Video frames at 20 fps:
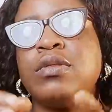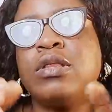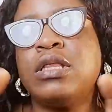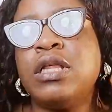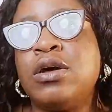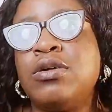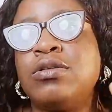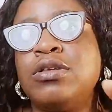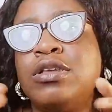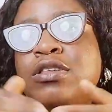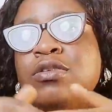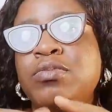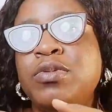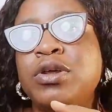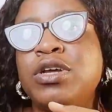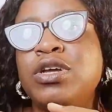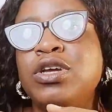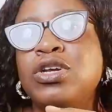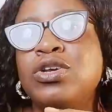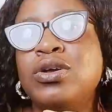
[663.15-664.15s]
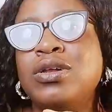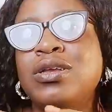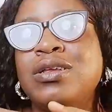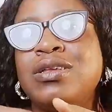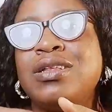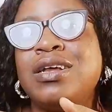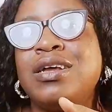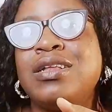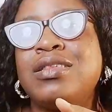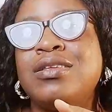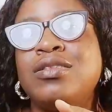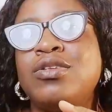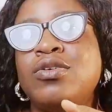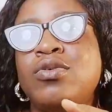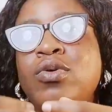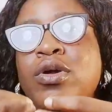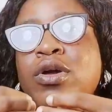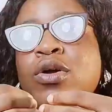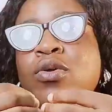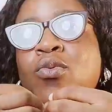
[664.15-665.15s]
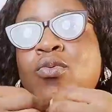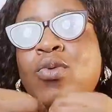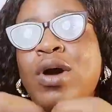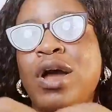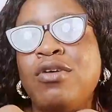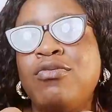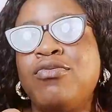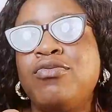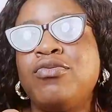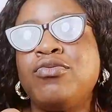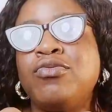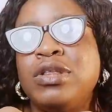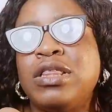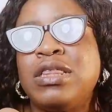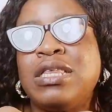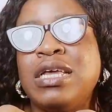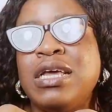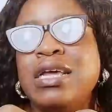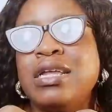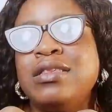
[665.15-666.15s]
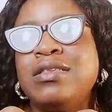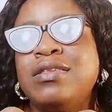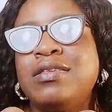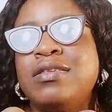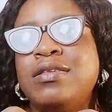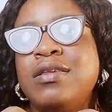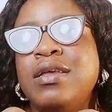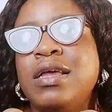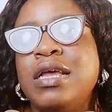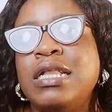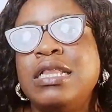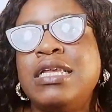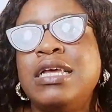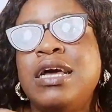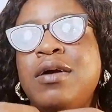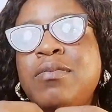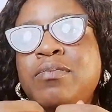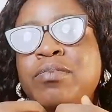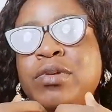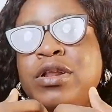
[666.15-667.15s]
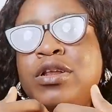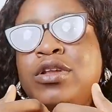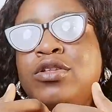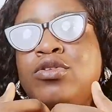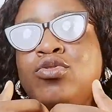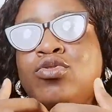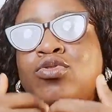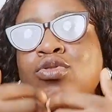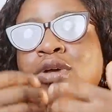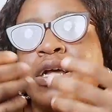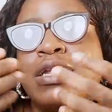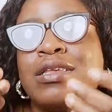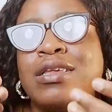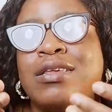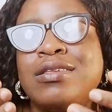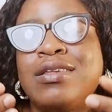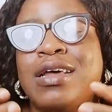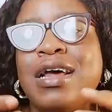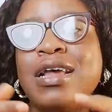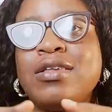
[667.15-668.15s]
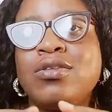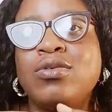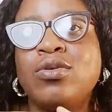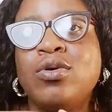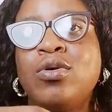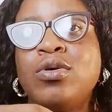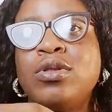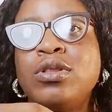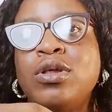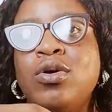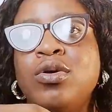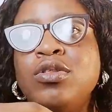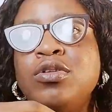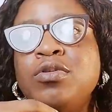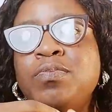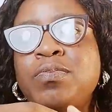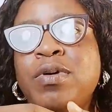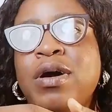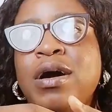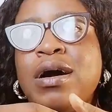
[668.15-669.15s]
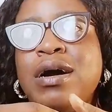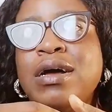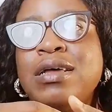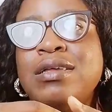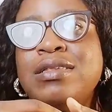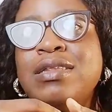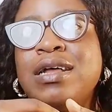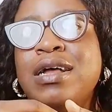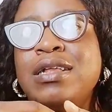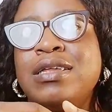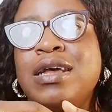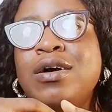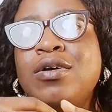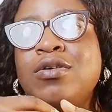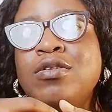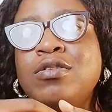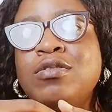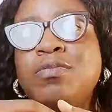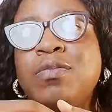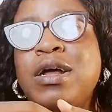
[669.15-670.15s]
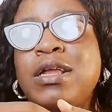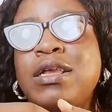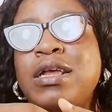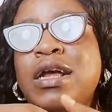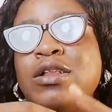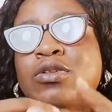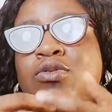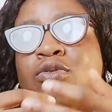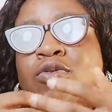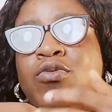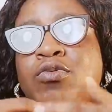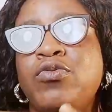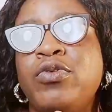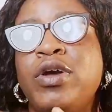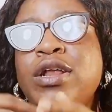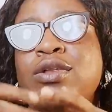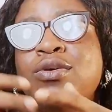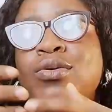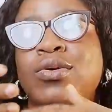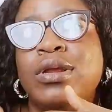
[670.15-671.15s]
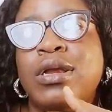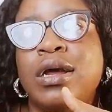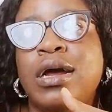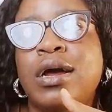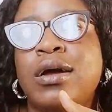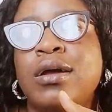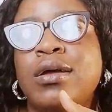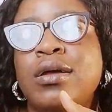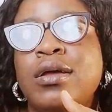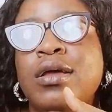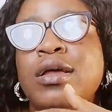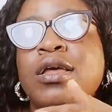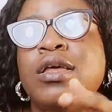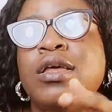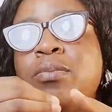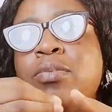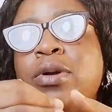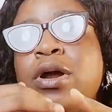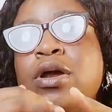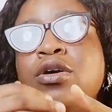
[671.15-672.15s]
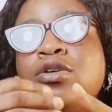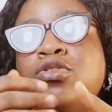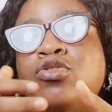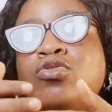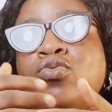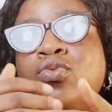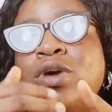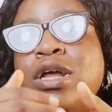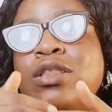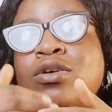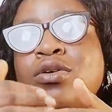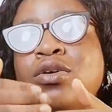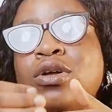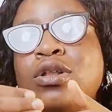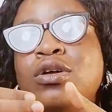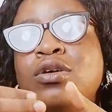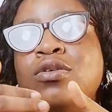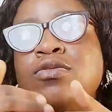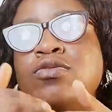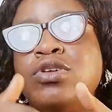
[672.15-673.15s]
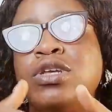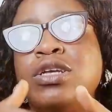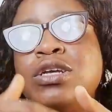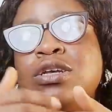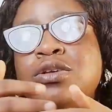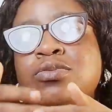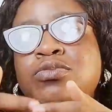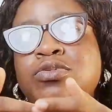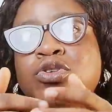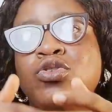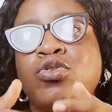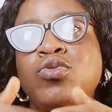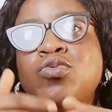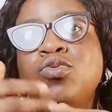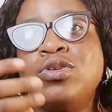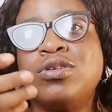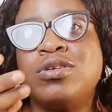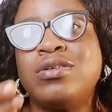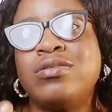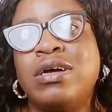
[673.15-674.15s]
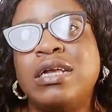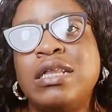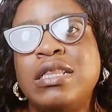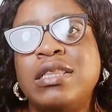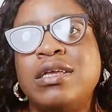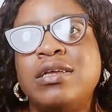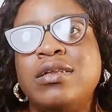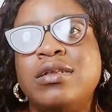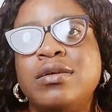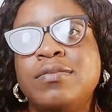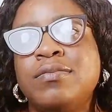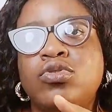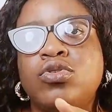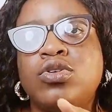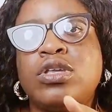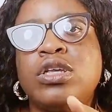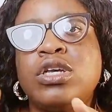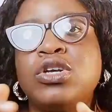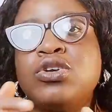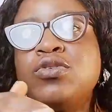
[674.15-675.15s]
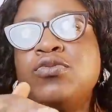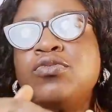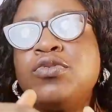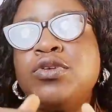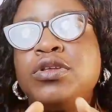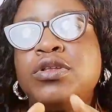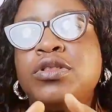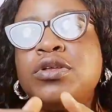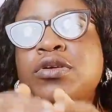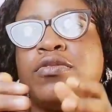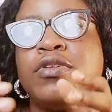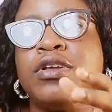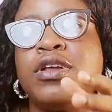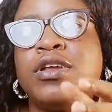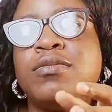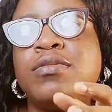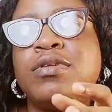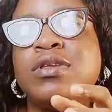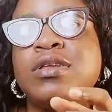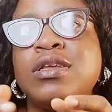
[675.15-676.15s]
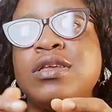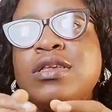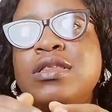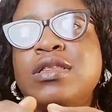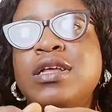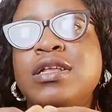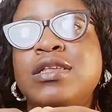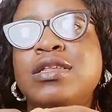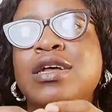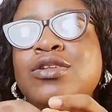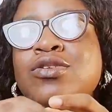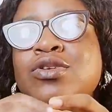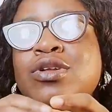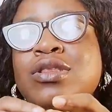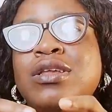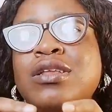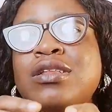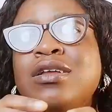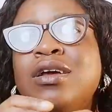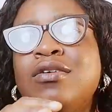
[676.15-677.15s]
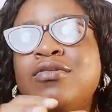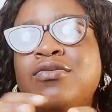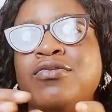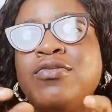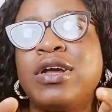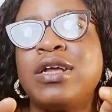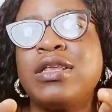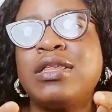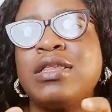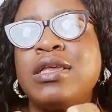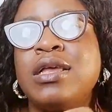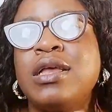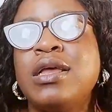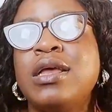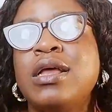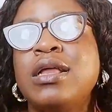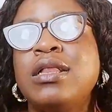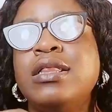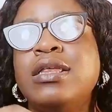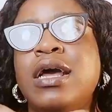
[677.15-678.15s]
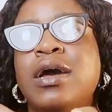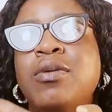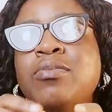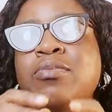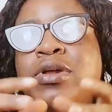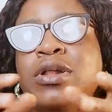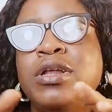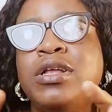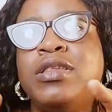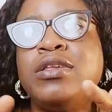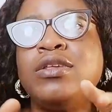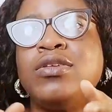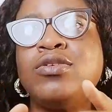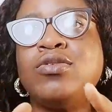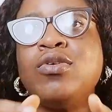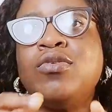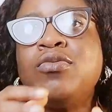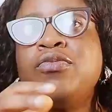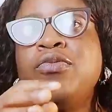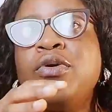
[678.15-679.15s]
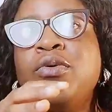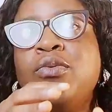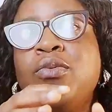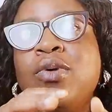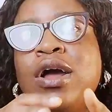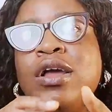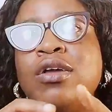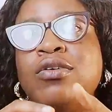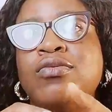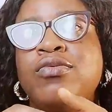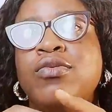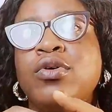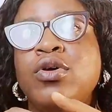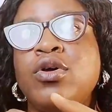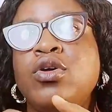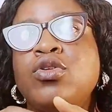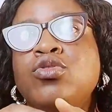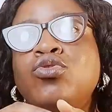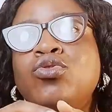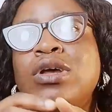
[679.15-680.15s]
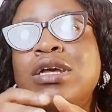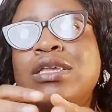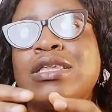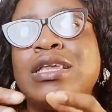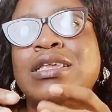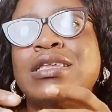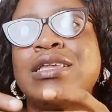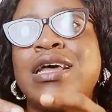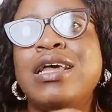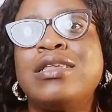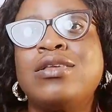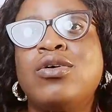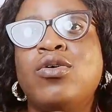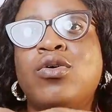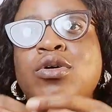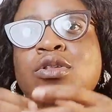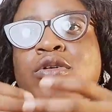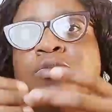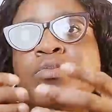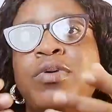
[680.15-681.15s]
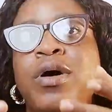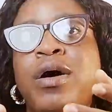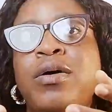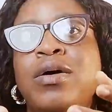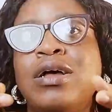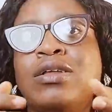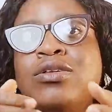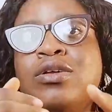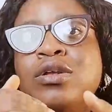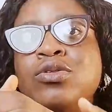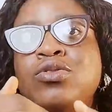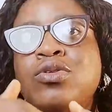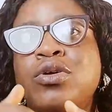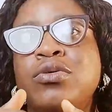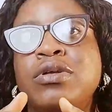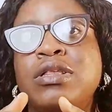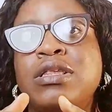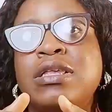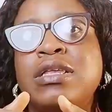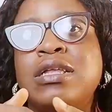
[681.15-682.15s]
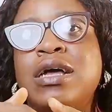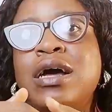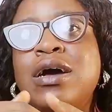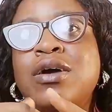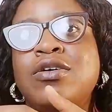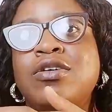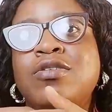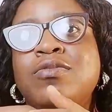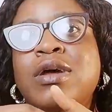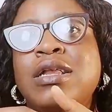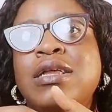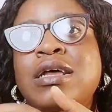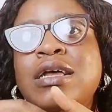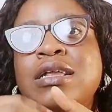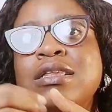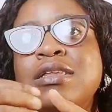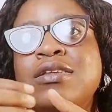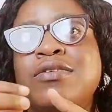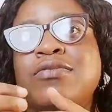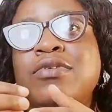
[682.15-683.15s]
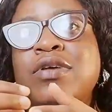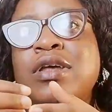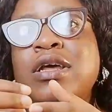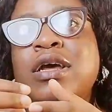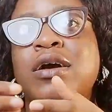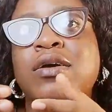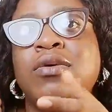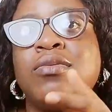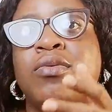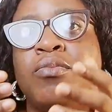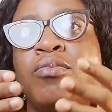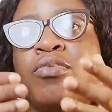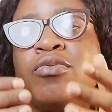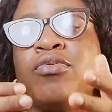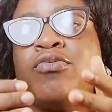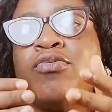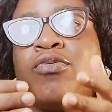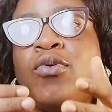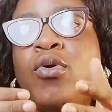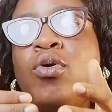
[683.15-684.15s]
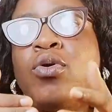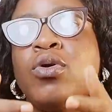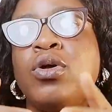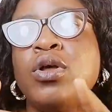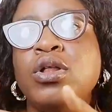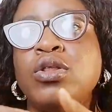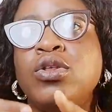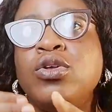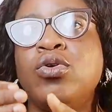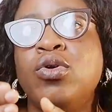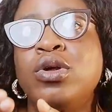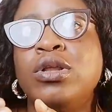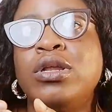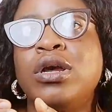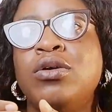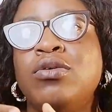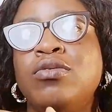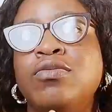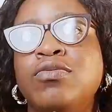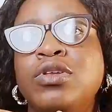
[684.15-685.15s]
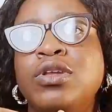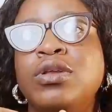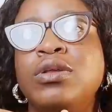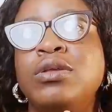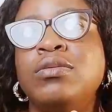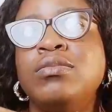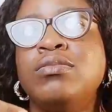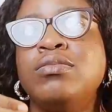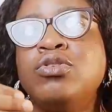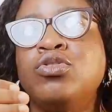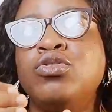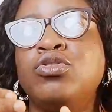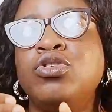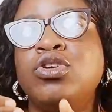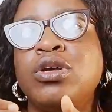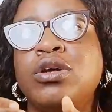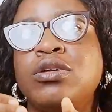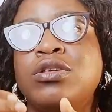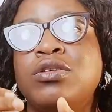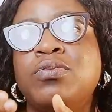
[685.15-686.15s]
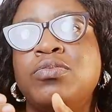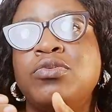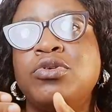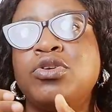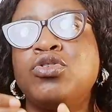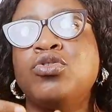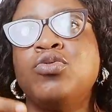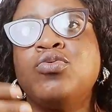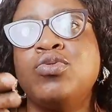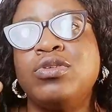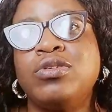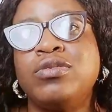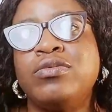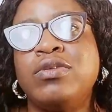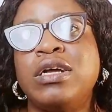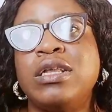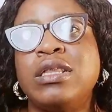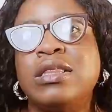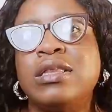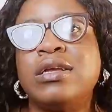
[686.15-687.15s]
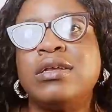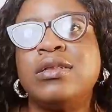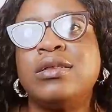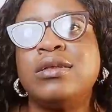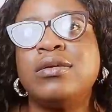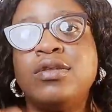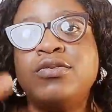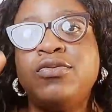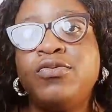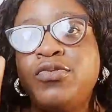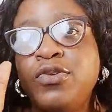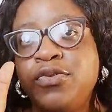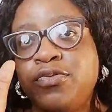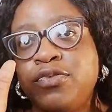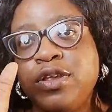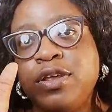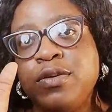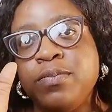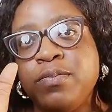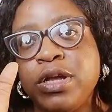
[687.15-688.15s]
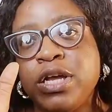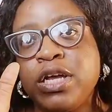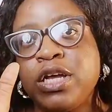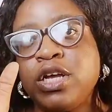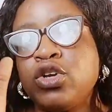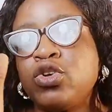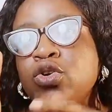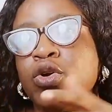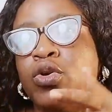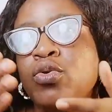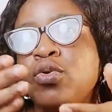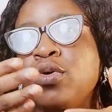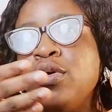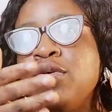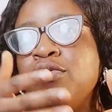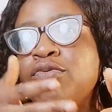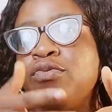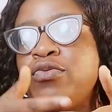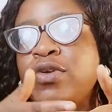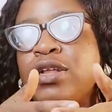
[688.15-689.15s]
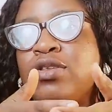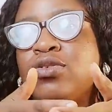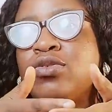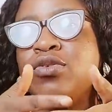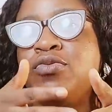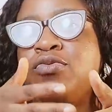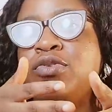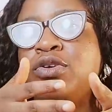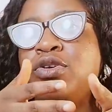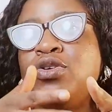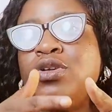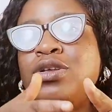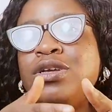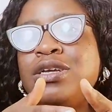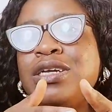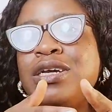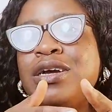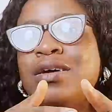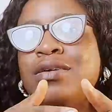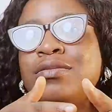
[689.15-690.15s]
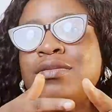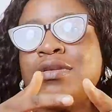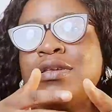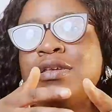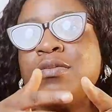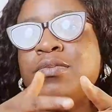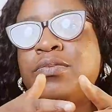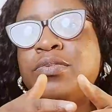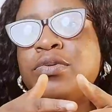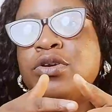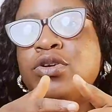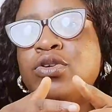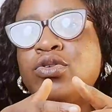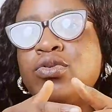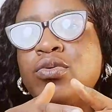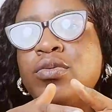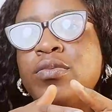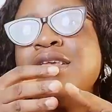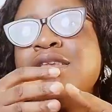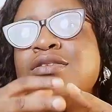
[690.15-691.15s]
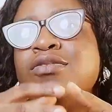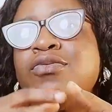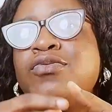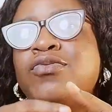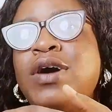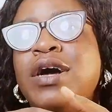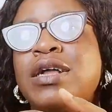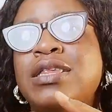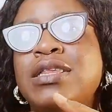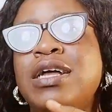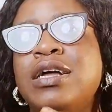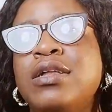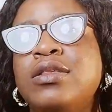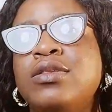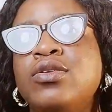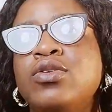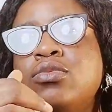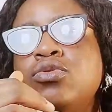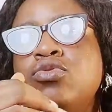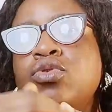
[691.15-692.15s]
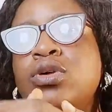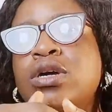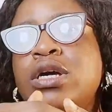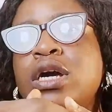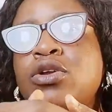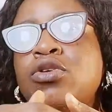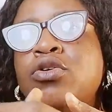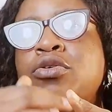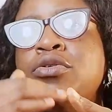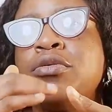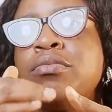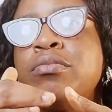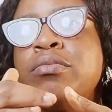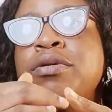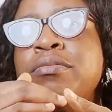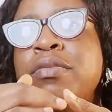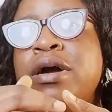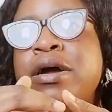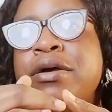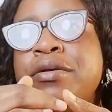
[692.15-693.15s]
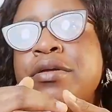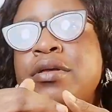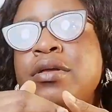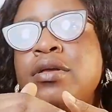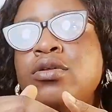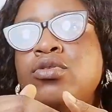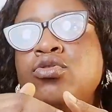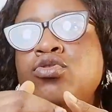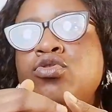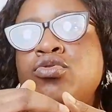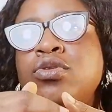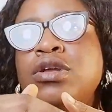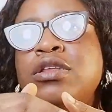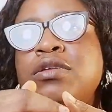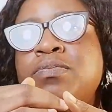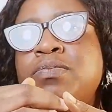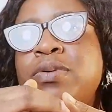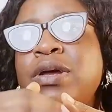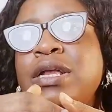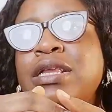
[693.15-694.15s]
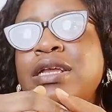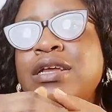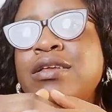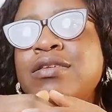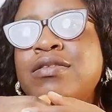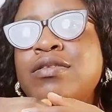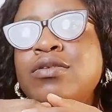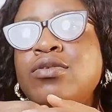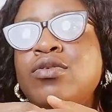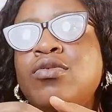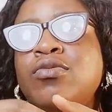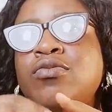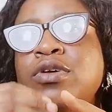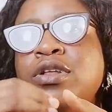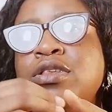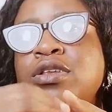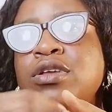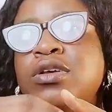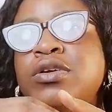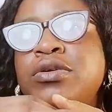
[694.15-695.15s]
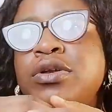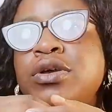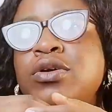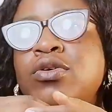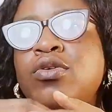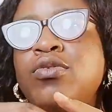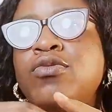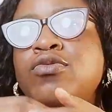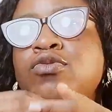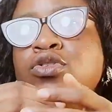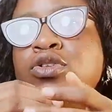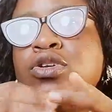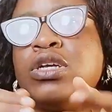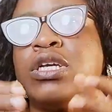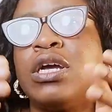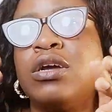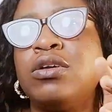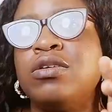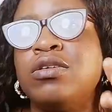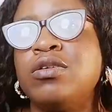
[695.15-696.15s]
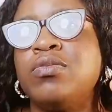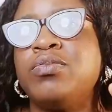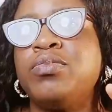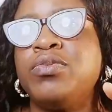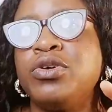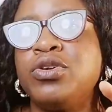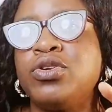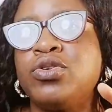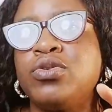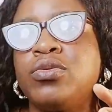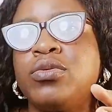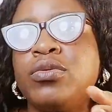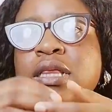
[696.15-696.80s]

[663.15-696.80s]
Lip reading: Now, this implication is that a wife retains the ability to exercise all the powers that her husband had conferred on her prior to when the order of judicial separation was granted. So, Section 43 of the MCA states that nothing affects the abilities of a wife to exercise all the powers and authorities that her husband has given her before the order of the judicial separation was granted. The fifth implication or effect of a judicial separation is the fact that you cannot remarry during the pendency of a decree of judicial separation.